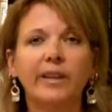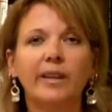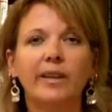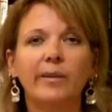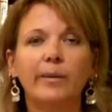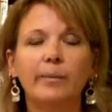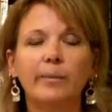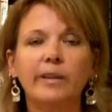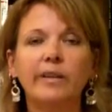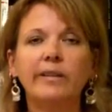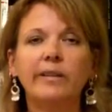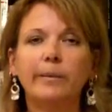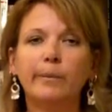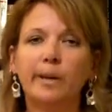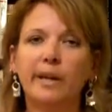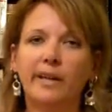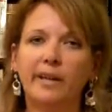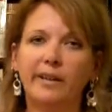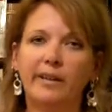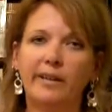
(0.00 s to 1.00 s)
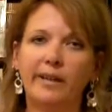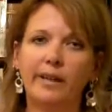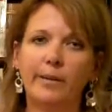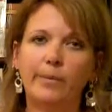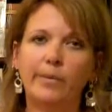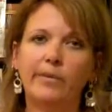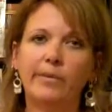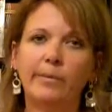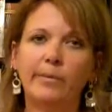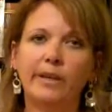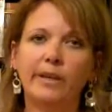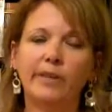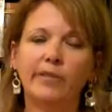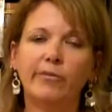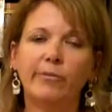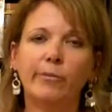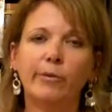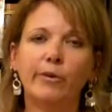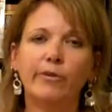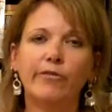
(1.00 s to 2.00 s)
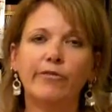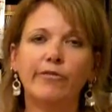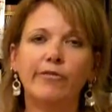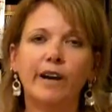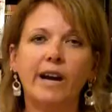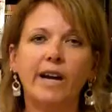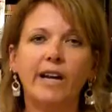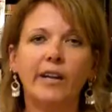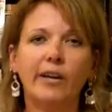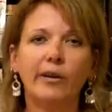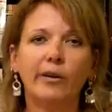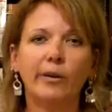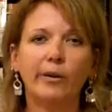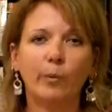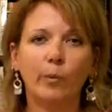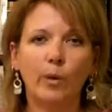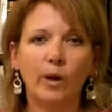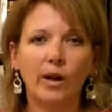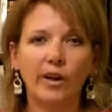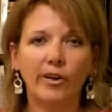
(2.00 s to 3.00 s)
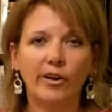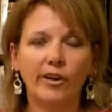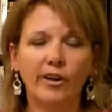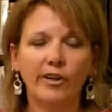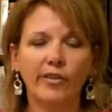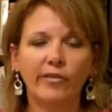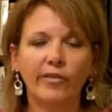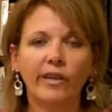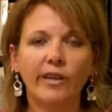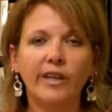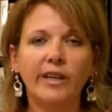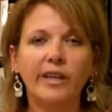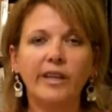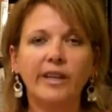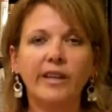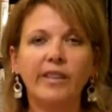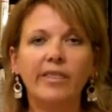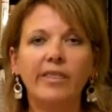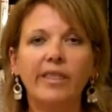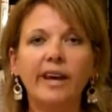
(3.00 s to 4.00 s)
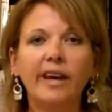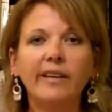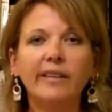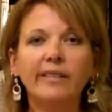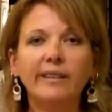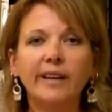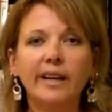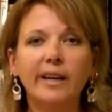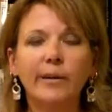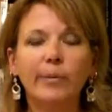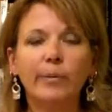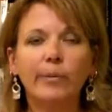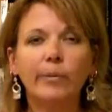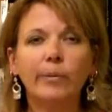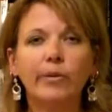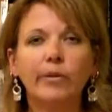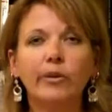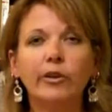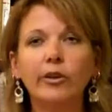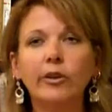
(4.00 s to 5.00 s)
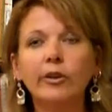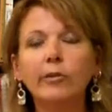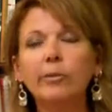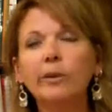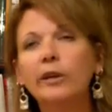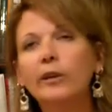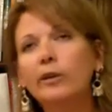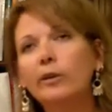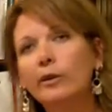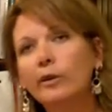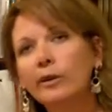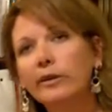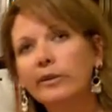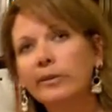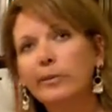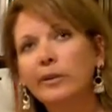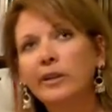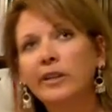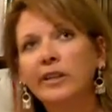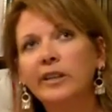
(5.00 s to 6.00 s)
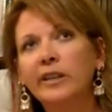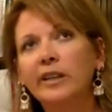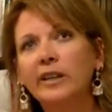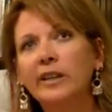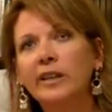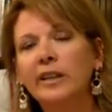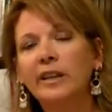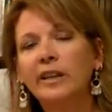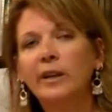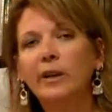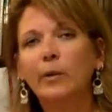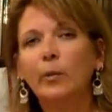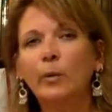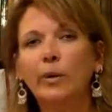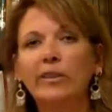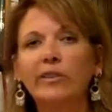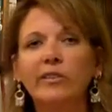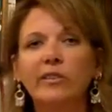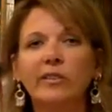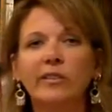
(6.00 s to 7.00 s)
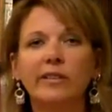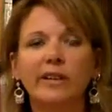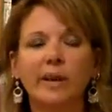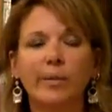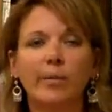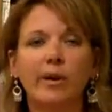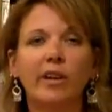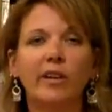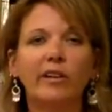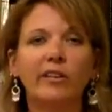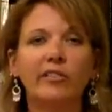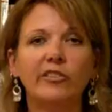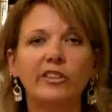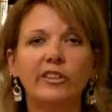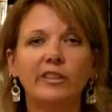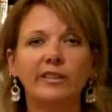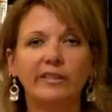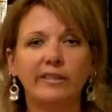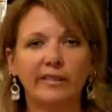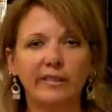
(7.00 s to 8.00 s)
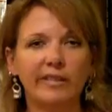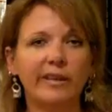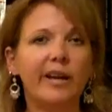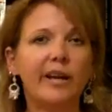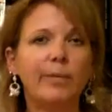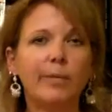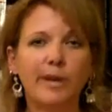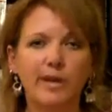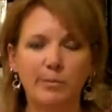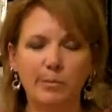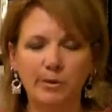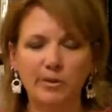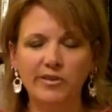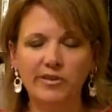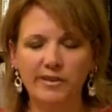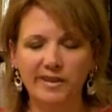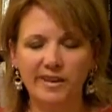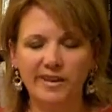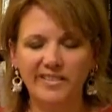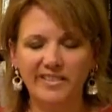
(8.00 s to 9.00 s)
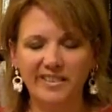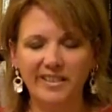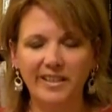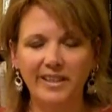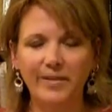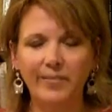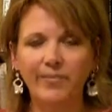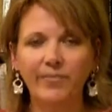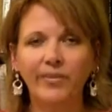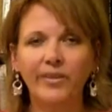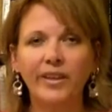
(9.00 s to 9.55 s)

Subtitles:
And the Pitta body type is made of more fire and water. And that type could be corresponded in Western typology as the type A personality.